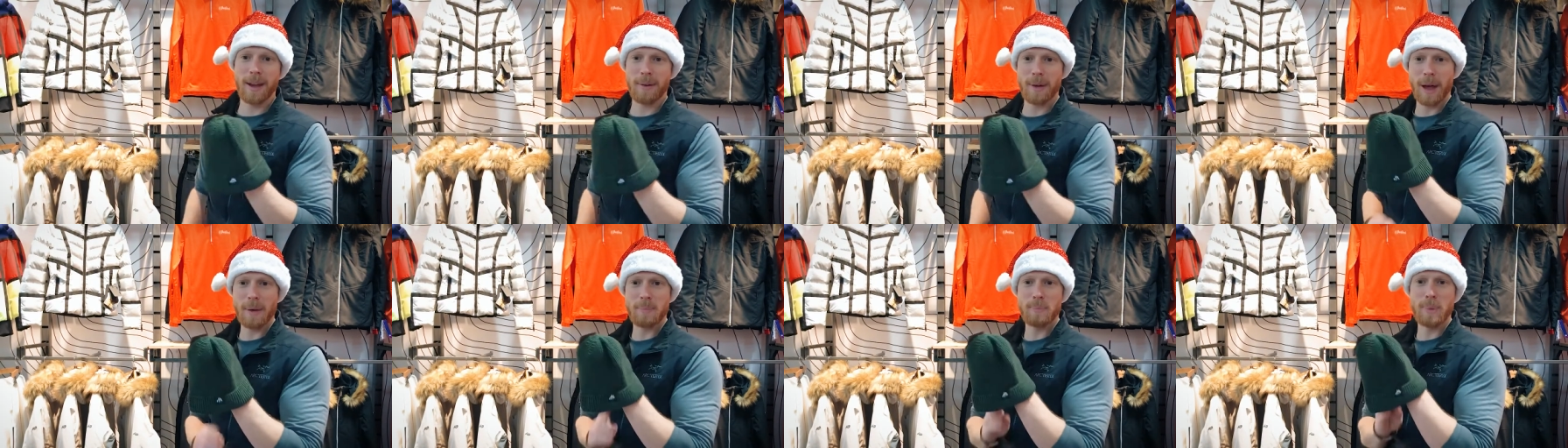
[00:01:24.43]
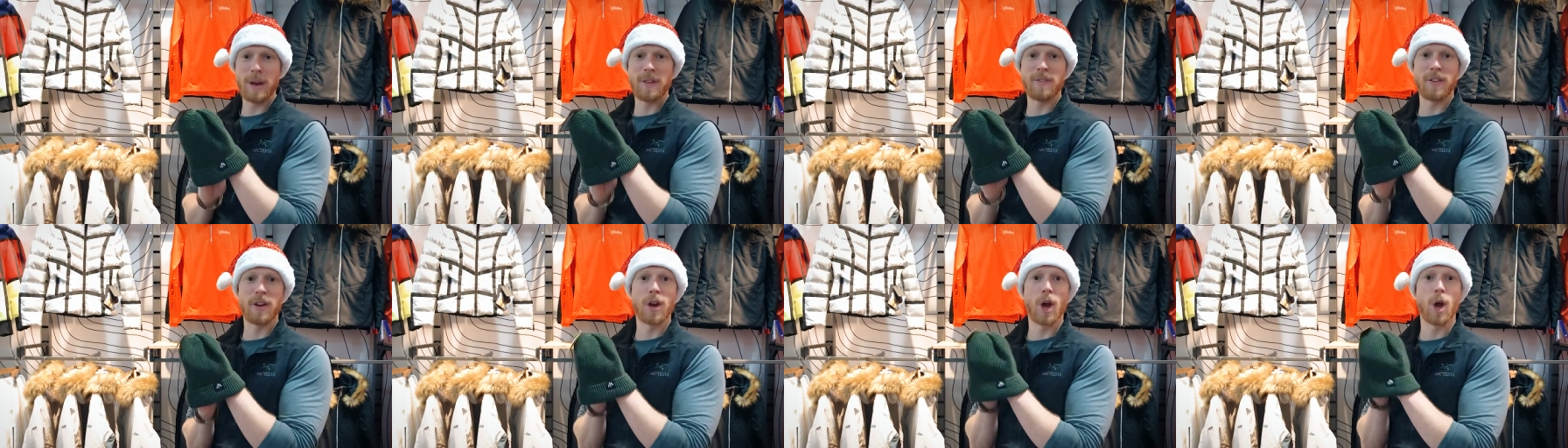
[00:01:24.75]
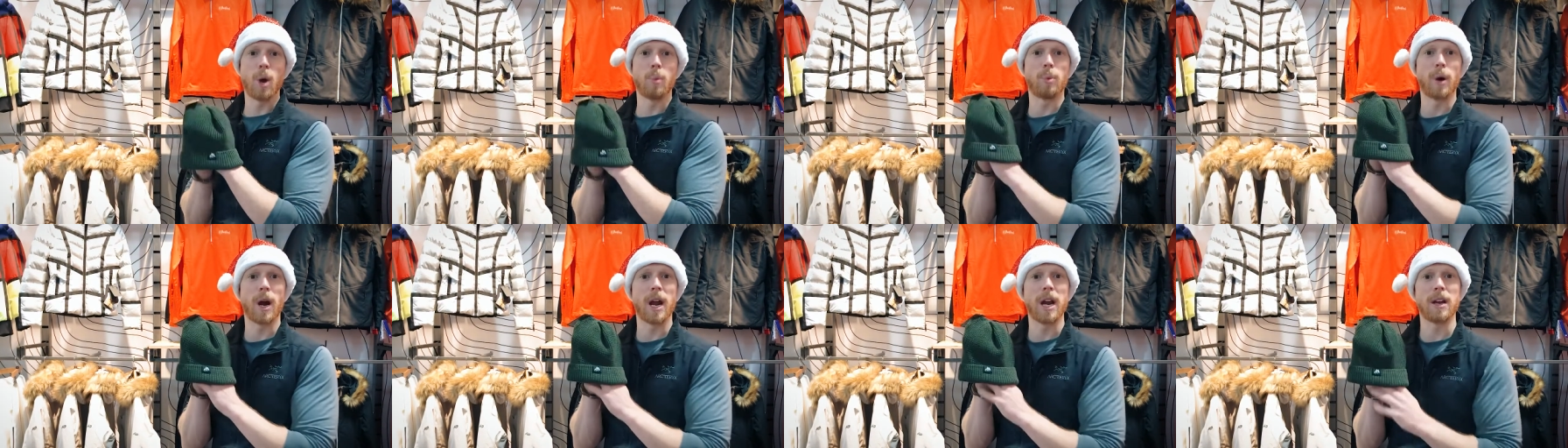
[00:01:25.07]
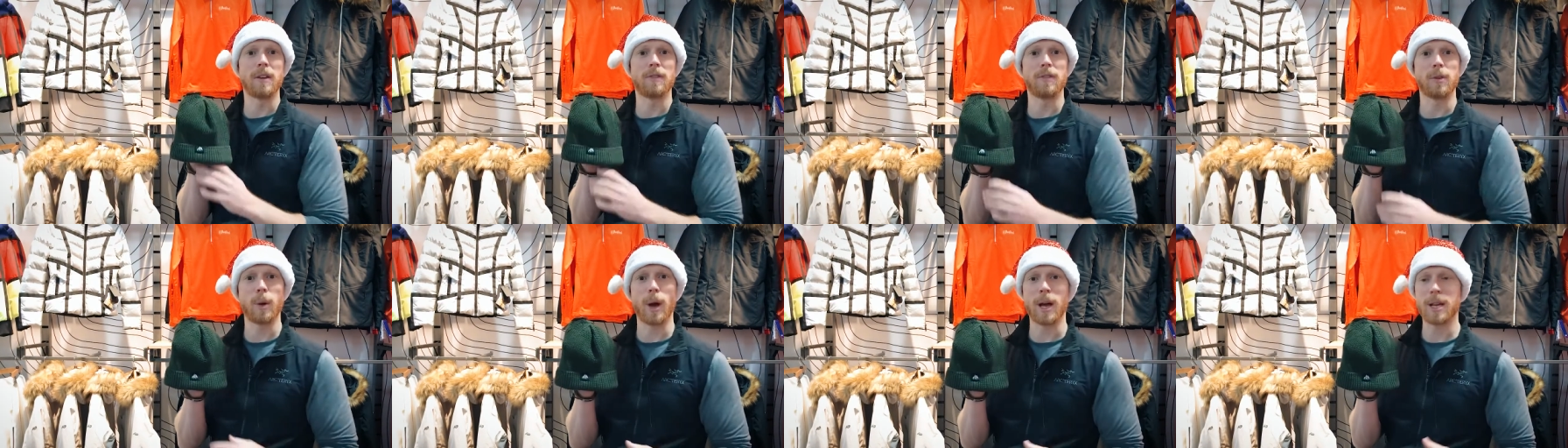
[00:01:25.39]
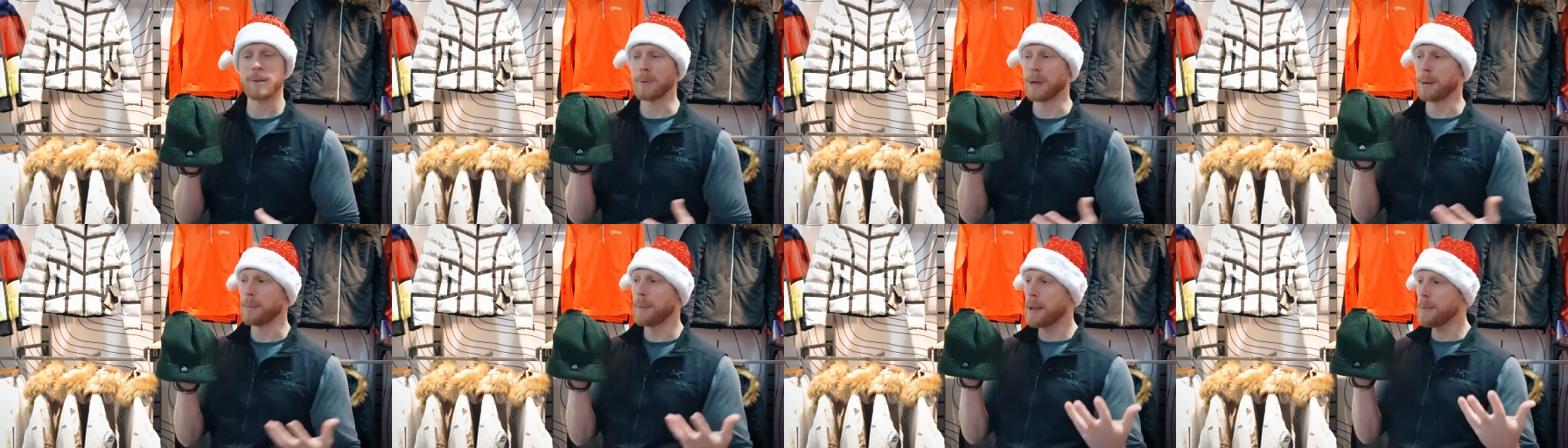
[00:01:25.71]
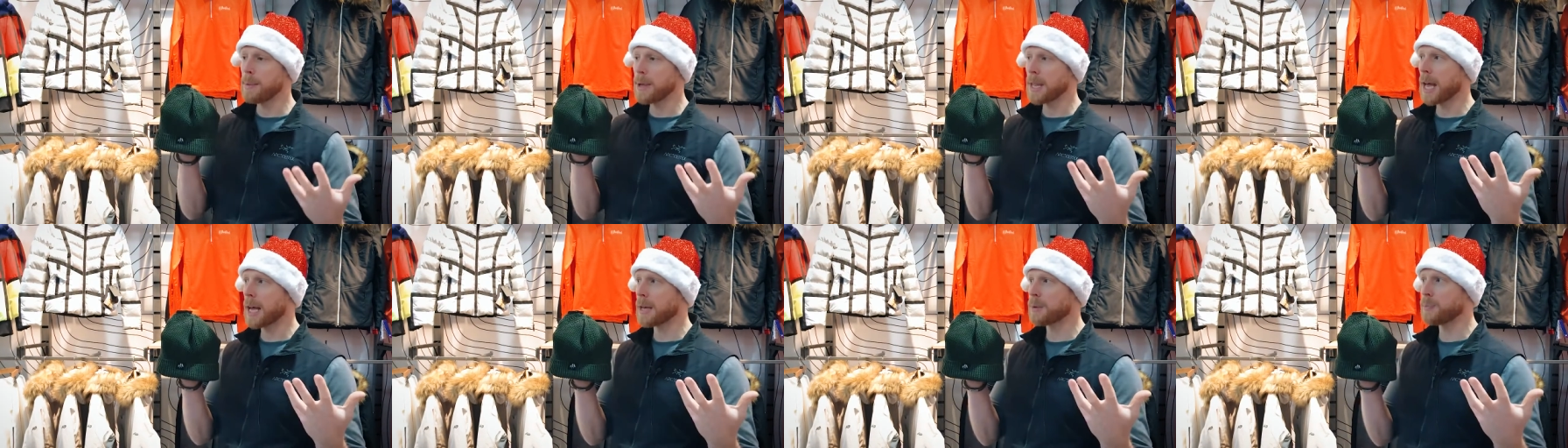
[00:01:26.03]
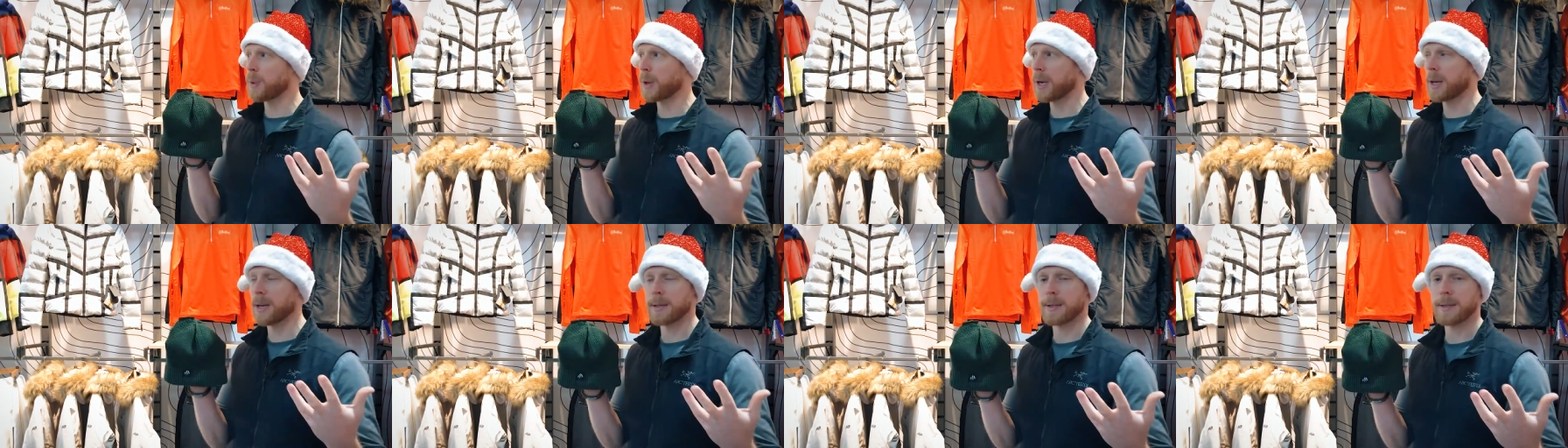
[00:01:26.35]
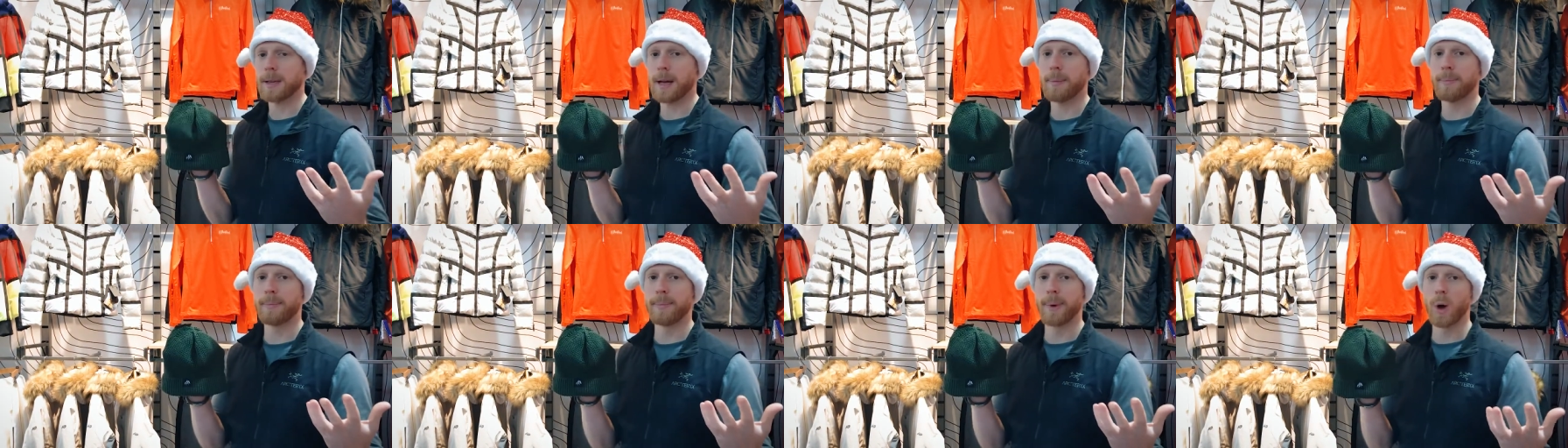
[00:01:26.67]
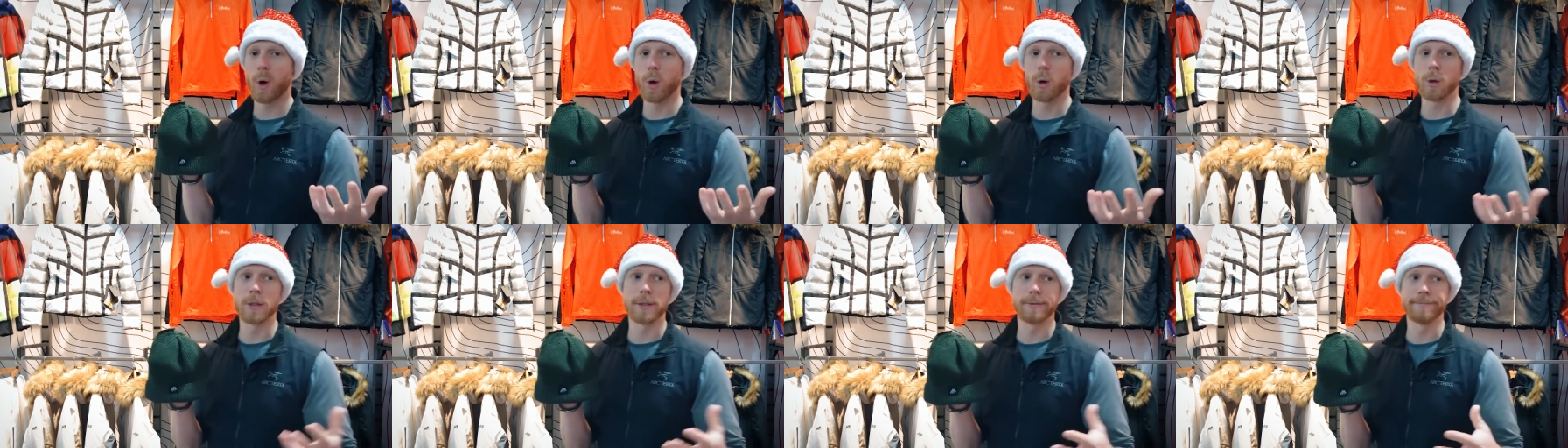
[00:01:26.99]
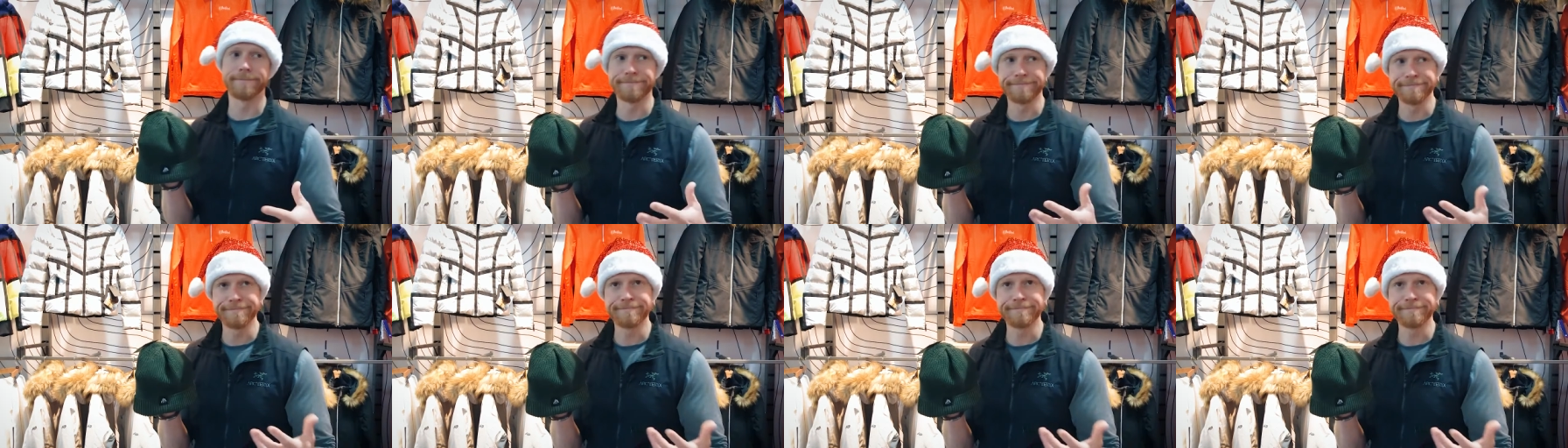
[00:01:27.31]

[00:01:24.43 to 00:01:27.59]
a, bit of a no-brainer if you ask me. Maybe that's because I'm bold and